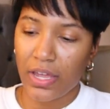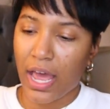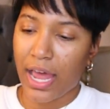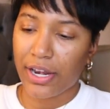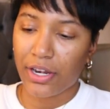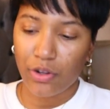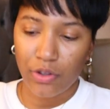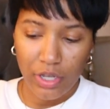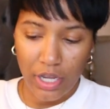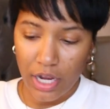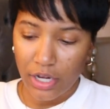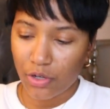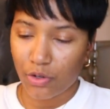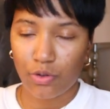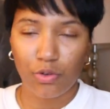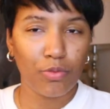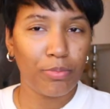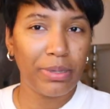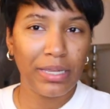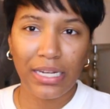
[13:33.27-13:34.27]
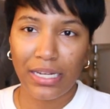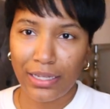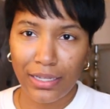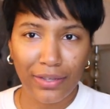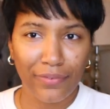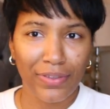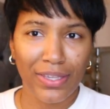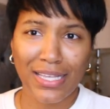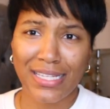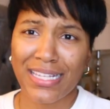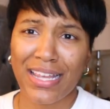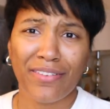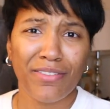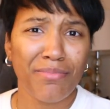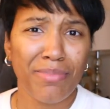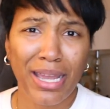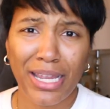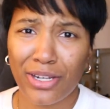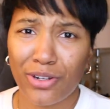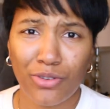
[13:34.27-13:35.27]
I know y'all know who B Love is.
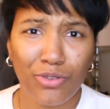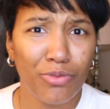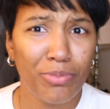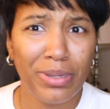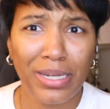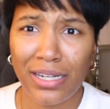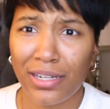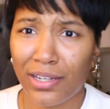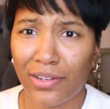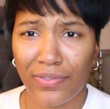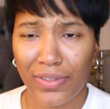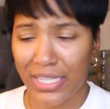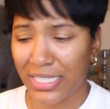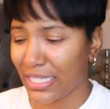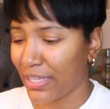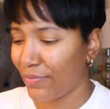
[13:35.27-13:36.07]
Everybody know who B Love is.